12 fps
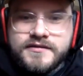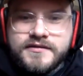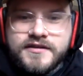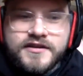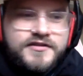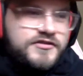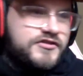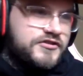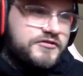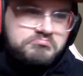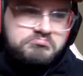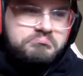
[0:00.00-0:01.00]

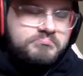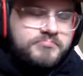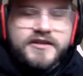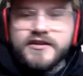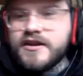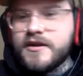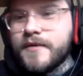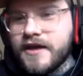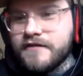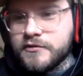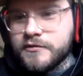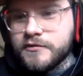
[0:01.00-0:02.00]
because I don't know about
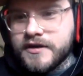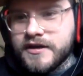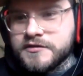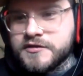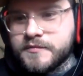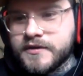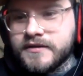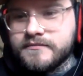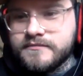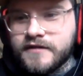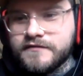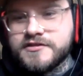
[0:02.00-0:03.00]
everyone else, but
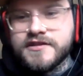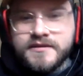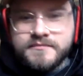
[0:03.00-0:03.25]
obviously